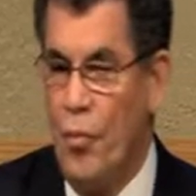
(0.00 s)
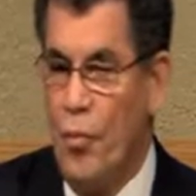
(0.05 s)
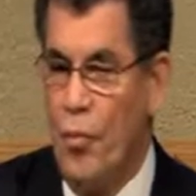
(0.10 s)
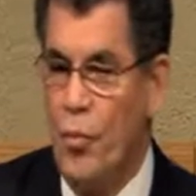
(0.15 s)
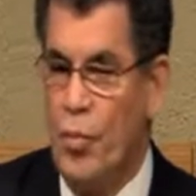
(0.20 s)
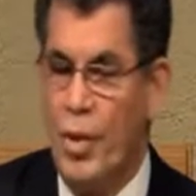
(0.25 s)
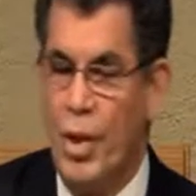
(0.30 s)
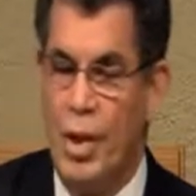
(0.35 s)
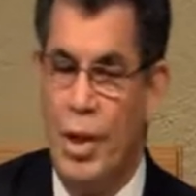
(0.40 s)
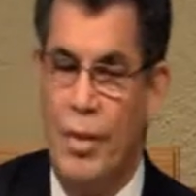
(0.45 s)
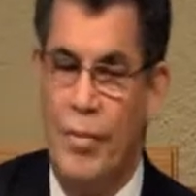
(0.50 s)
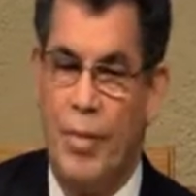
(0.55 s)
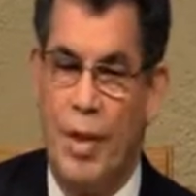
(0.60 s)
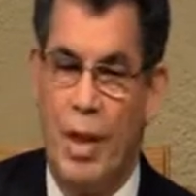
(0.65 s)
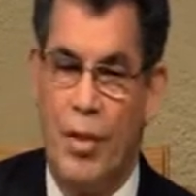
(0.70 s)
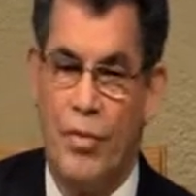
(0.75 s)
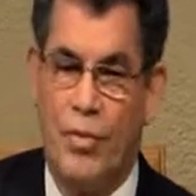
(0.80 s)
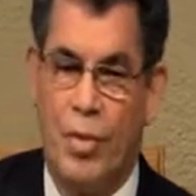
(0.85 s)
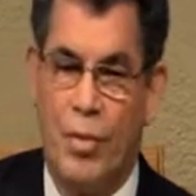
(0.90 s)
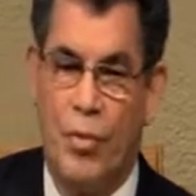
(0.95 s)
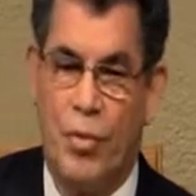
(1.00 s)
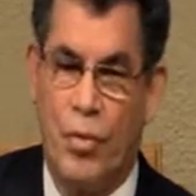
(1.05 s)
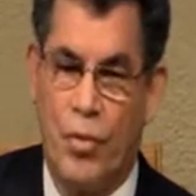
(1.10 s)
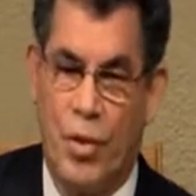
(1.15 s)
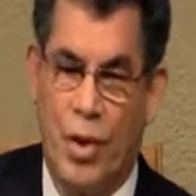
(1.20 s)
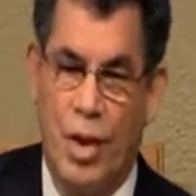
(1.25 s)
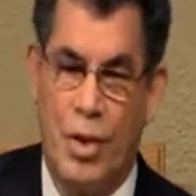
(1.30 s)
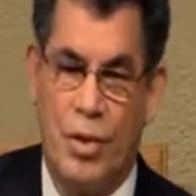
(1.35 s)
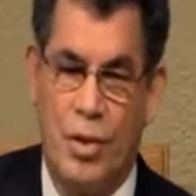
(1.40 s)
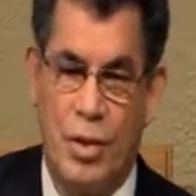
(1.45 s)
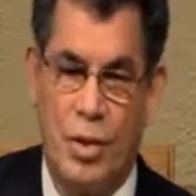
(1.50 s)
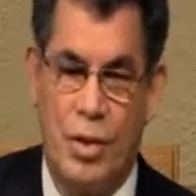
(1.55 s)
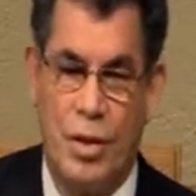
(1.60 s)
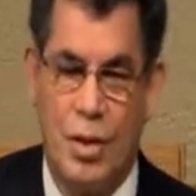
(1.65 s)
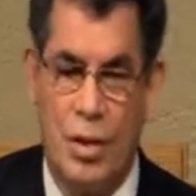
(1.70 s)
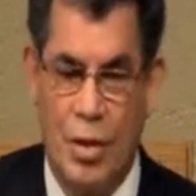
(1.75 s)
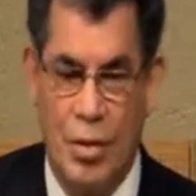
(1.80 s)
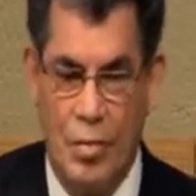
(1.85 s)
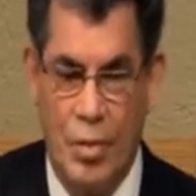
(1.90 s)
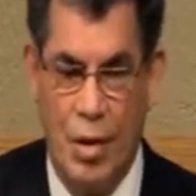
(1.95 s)
Bring about some crises
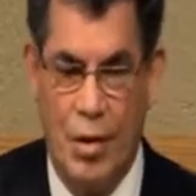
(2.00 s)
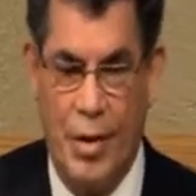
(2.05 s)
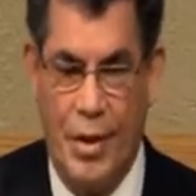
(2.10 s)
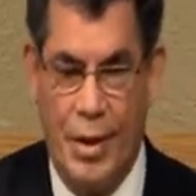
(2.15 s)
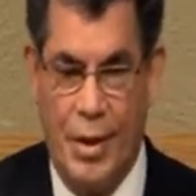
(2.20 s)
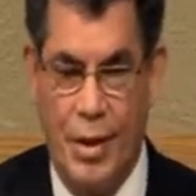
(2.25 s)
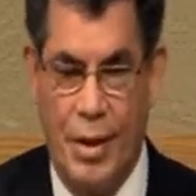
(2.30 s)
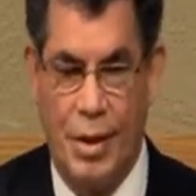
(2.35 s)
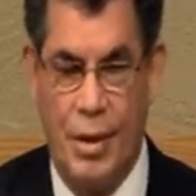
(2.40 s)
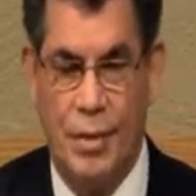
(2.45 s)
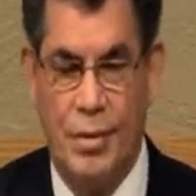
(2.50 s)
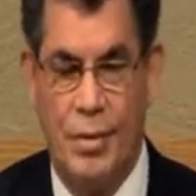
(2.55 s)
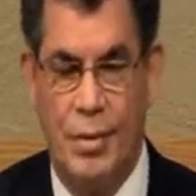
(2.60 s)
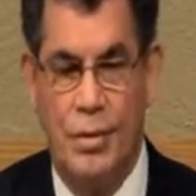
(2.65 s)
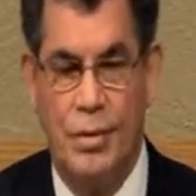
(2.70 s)
in America,